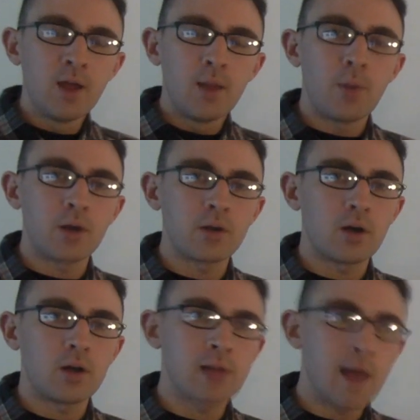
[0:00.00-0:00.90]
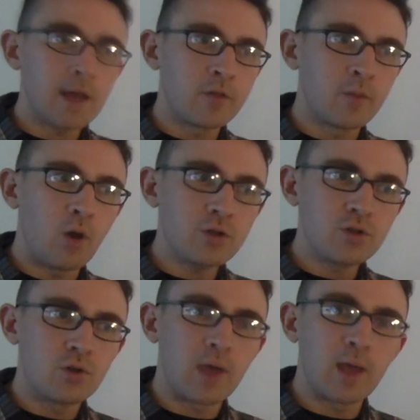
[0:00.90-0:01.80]
but a lot of them
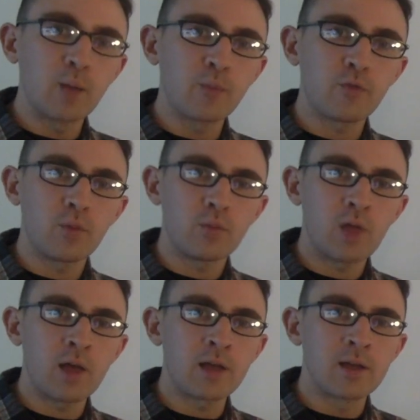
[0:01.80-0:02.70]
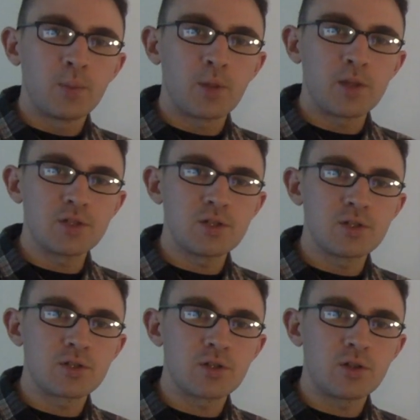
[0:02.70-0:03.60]
also came from like
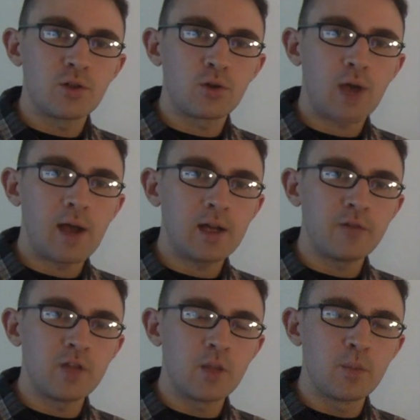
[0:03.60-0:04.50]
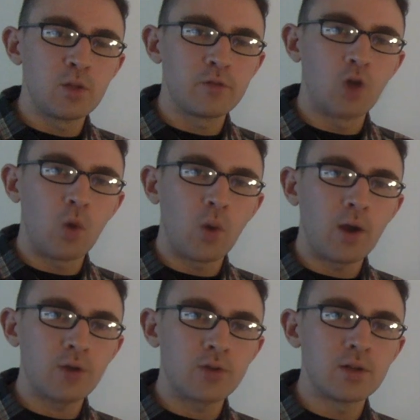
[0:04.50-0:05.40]
places that are kind of in the middle of
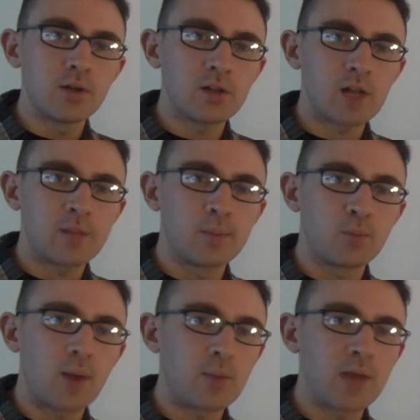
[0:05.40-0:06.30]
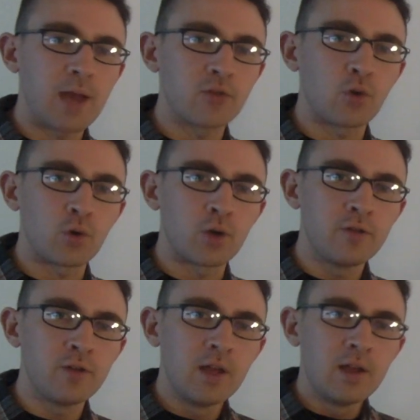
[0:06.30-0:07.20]
nowhere that a lot of people probably haven't heard
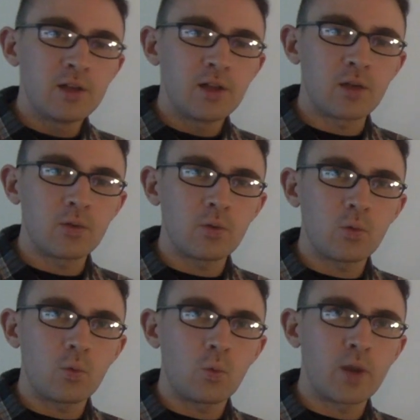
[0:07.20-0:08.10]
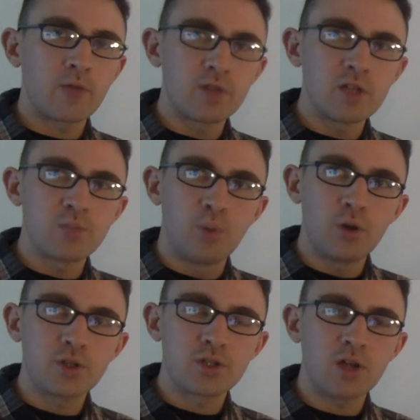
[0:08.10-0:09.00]
of. Like when I read these
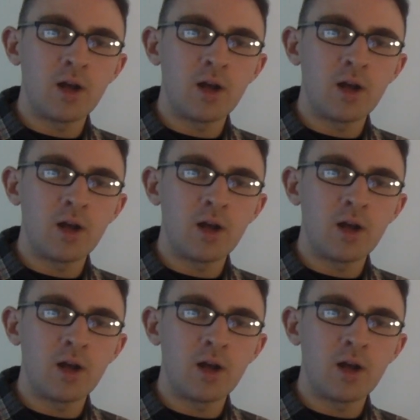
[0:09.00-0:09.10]
books,